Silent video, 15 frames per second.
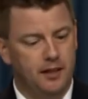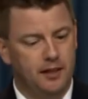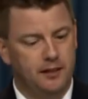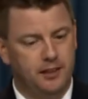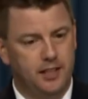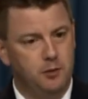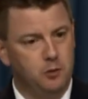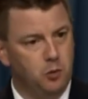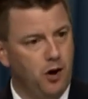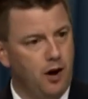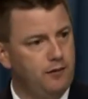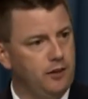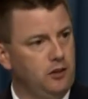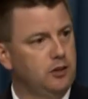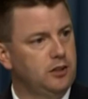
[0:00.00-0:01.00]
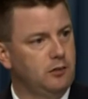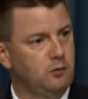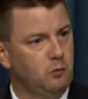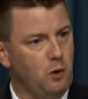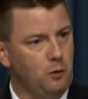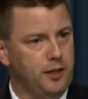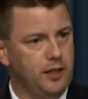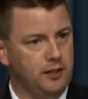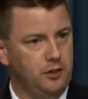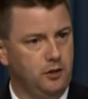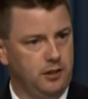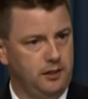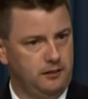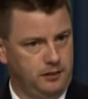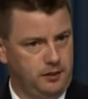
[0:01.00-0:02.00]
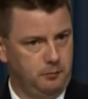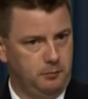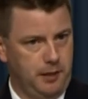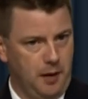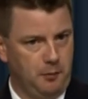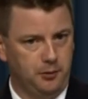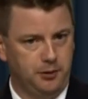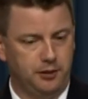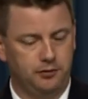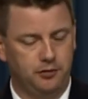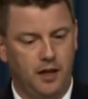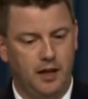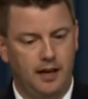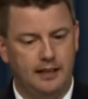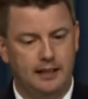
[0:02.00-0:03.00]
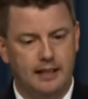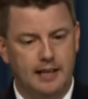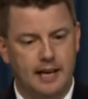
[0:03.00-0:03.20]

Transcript: The teams went off and looked at what we can do to be able to fly,